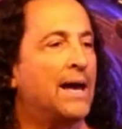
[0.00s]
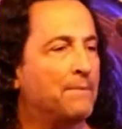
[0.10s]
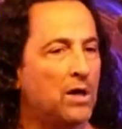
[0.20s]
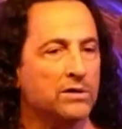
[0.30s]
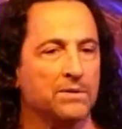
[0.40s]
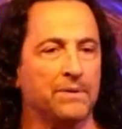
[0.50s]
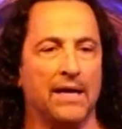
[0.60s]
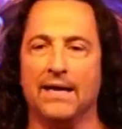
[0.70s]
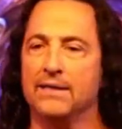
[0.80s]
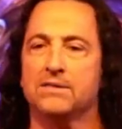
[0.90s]
and
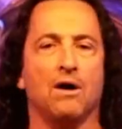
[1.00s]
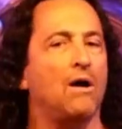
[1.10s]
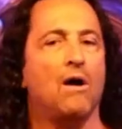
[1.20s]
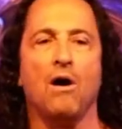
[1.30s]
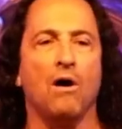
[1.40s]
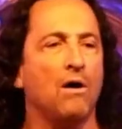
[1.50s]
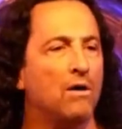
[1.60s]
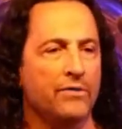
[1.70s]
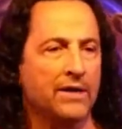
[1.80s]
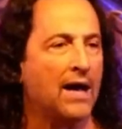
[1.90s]
multiplies
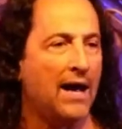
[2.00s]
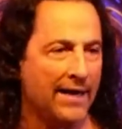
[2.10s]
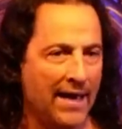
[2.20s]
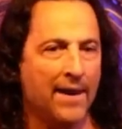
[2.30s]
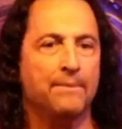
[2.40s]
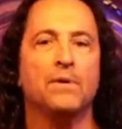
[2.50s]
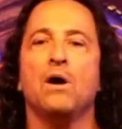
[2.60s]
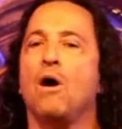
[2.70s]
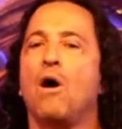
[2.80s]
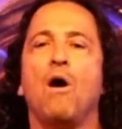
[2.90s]
all that I am
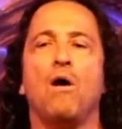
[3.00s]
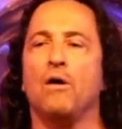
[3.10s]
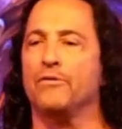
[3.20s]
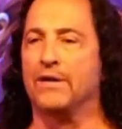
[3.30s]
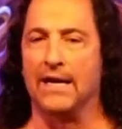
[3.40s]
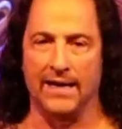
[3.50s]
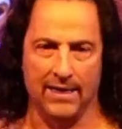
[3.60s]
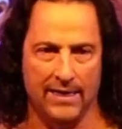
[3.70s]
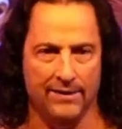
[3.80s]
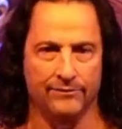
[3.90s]
all that I
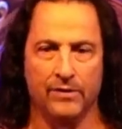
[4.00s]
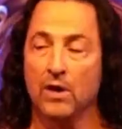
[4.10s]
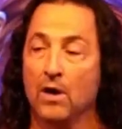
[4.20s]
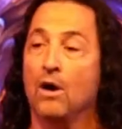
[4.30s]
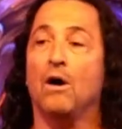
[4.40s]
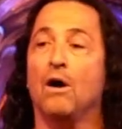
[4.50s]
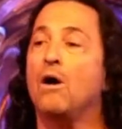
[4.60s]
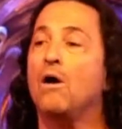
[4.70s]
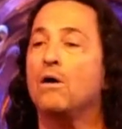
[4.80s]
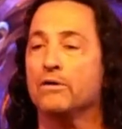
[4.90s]
have,
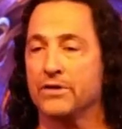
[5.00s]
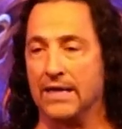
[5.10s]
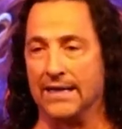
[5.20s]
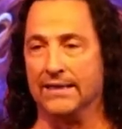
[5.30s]
all that I